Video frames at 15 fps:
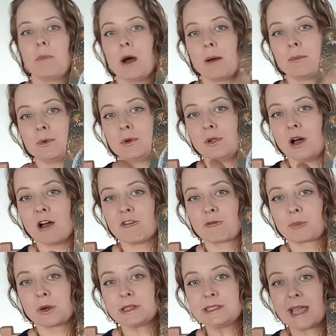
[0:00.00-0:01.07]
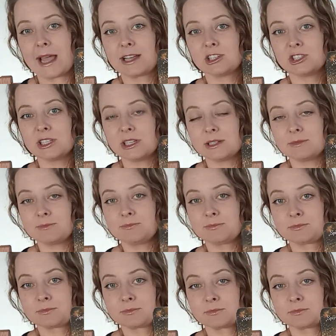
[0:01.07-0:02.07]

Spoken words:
bubble of protection,